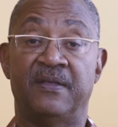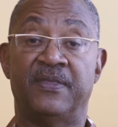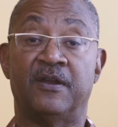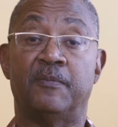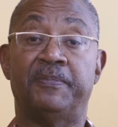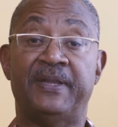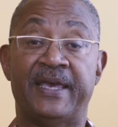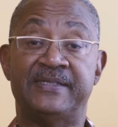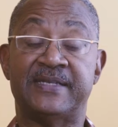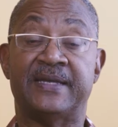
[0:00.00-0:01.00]
that are
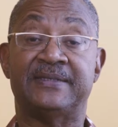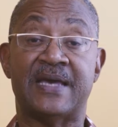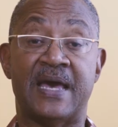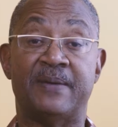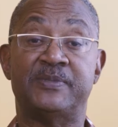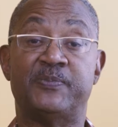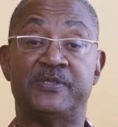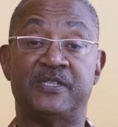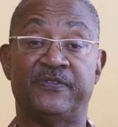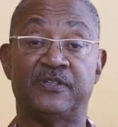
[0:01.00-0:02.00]
place and time
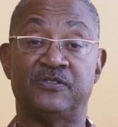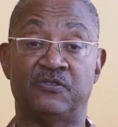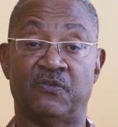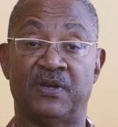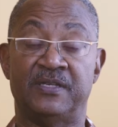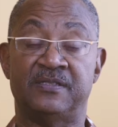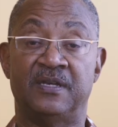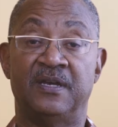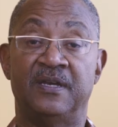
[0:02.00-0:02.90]
specific stories,